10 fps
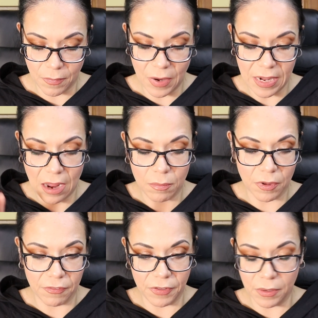Wait, now I'm
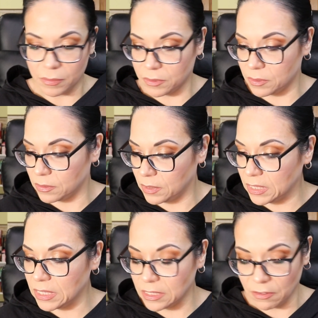confused.
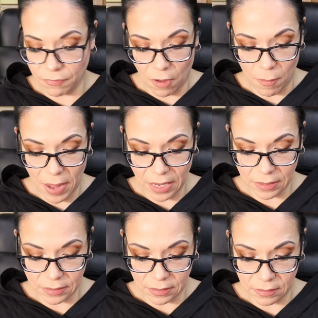Is this the fall
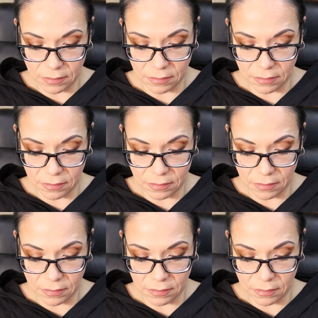box?